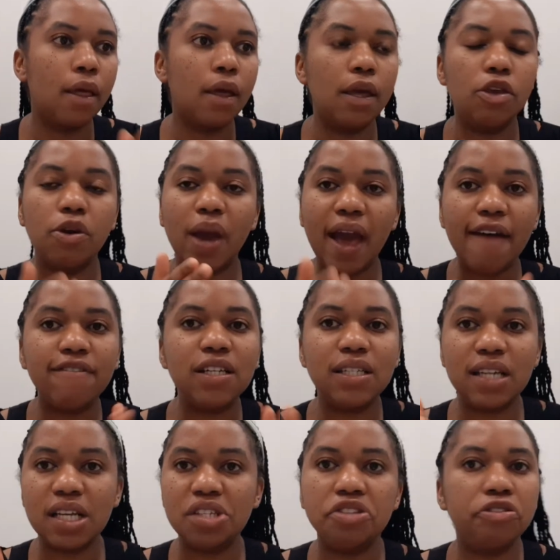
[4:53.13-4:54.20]
you have a
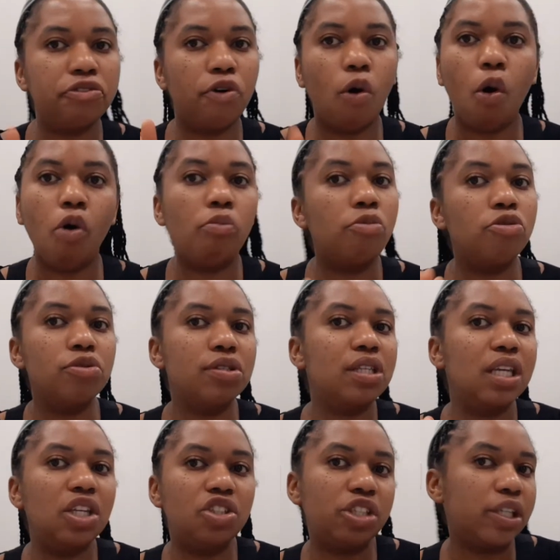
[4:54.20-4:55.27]
test for almost
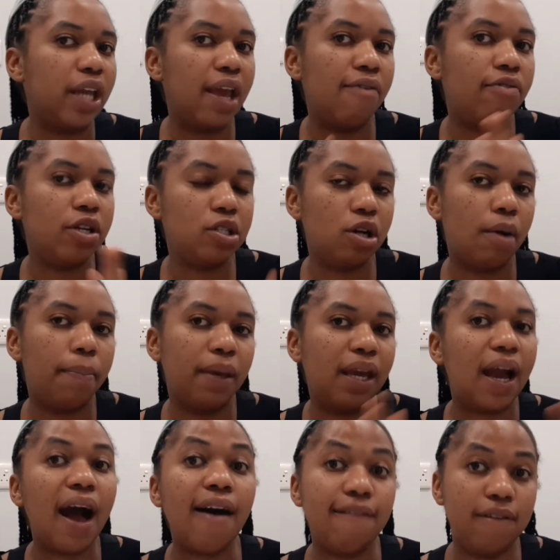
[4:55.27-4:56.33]
each and every topic
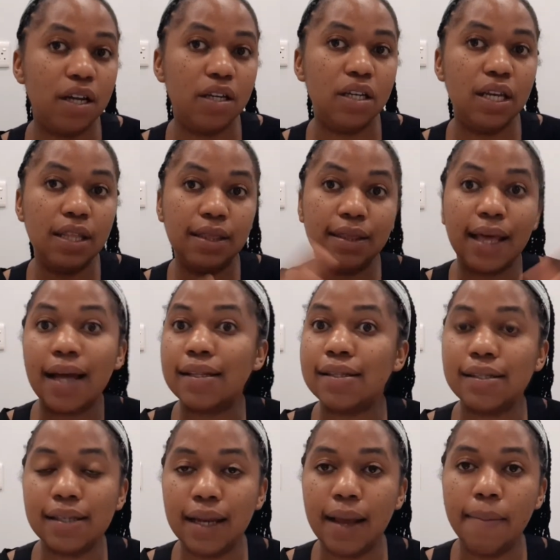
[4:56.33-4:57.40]
covered in that
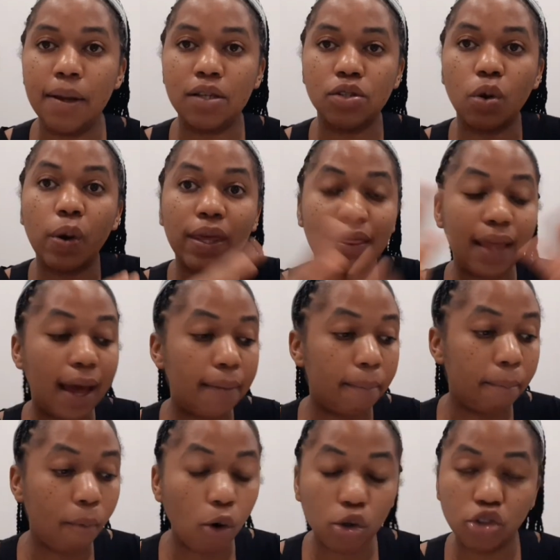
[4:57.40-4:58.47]
syllabus or in that
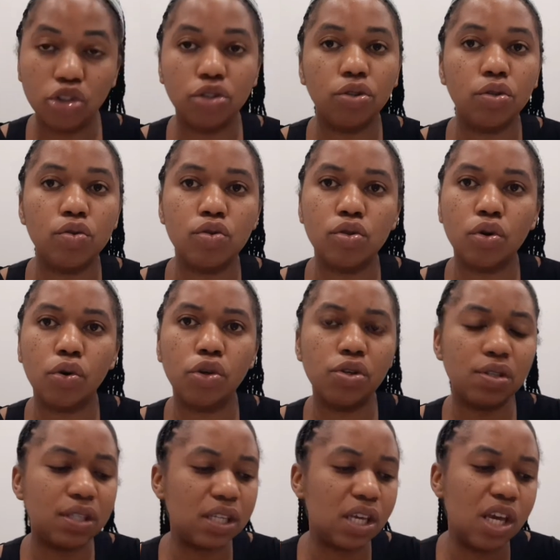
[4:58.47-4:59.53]
module. So you
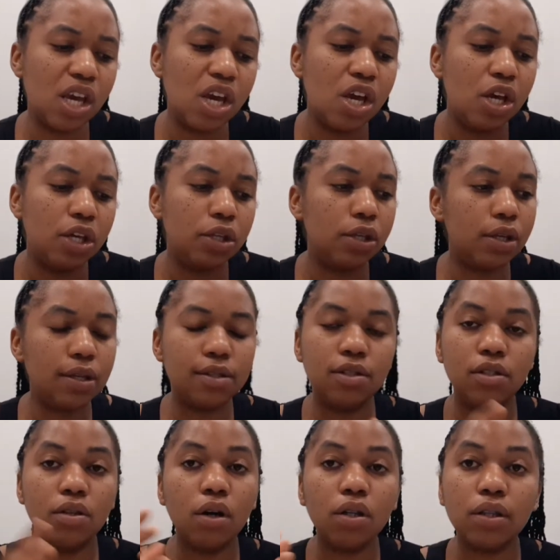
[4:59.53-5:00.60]
see, it's
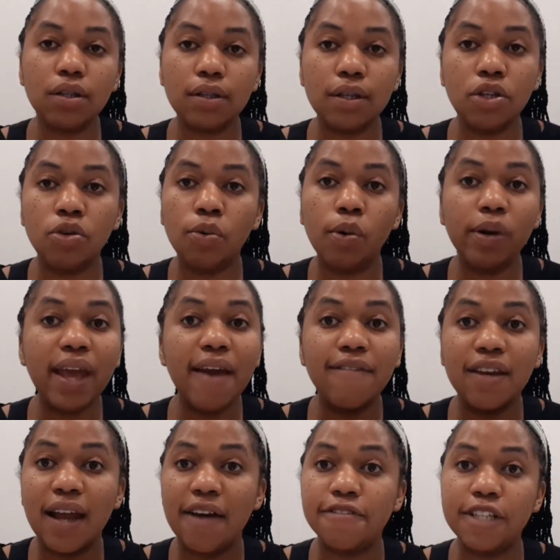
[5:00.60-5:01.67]
not, you won't have
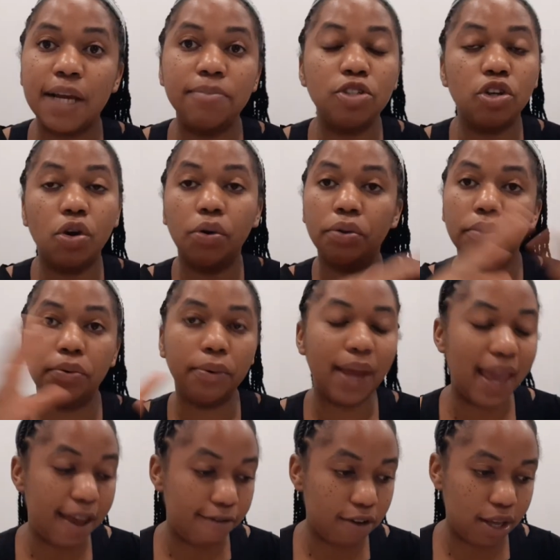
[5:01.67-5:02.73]
enough time to go through
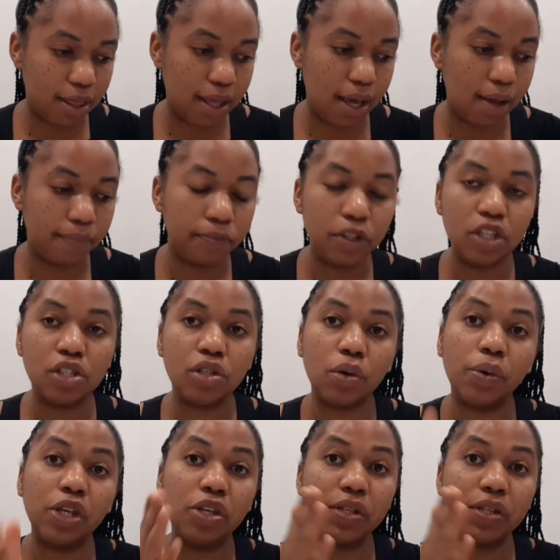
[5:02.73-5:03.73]
everything. So when you